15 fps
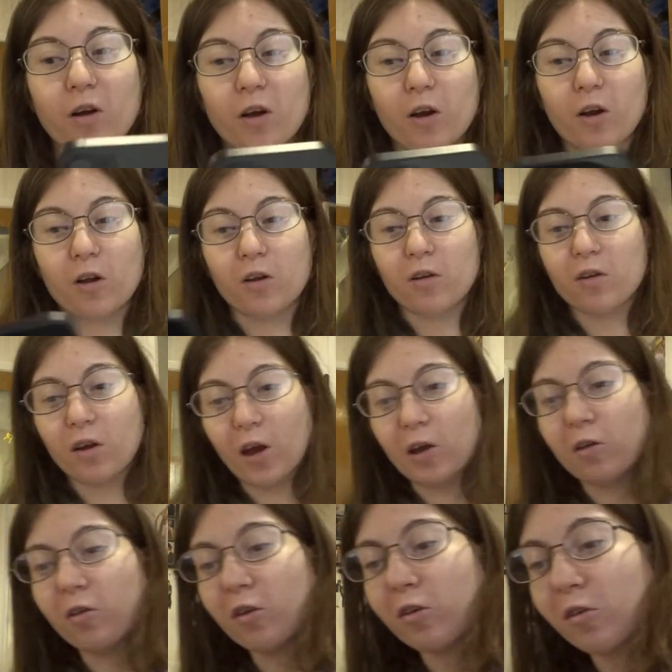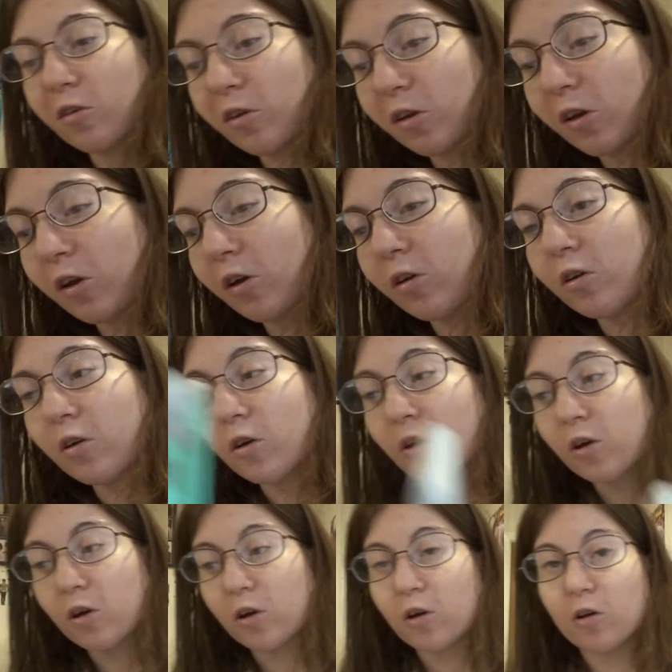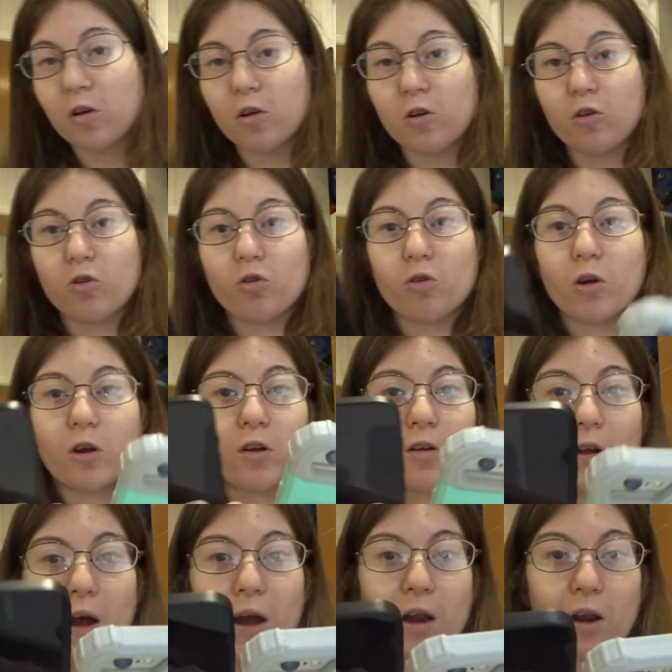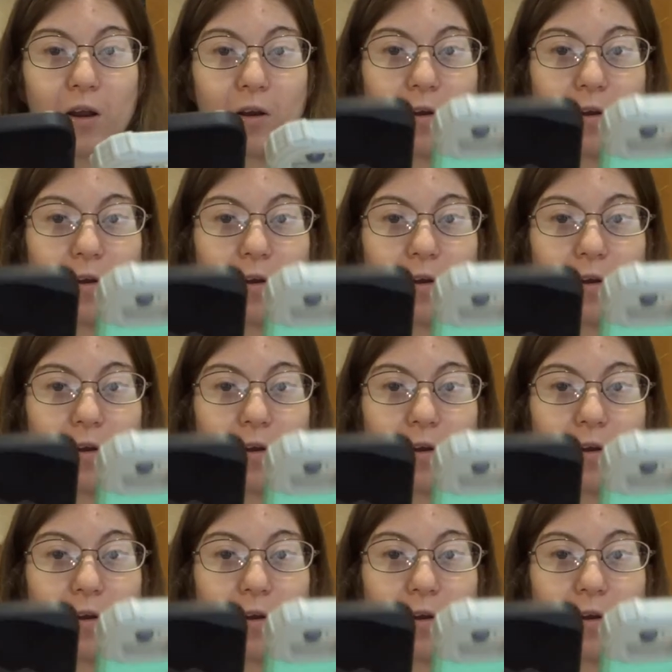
It is, as you can see, a screen size. It